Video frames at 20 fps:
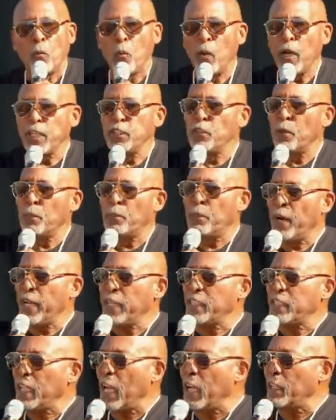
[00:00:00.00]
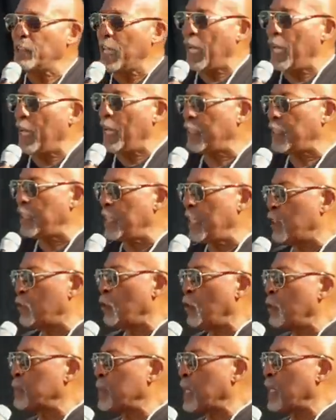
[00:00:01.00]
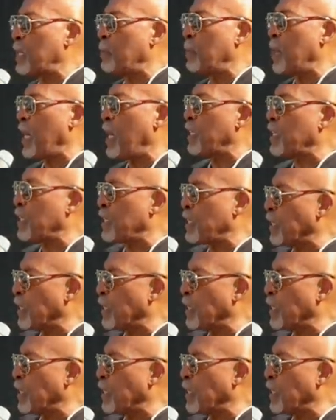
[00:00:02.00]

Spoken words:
When you break down the ethnic groups in America,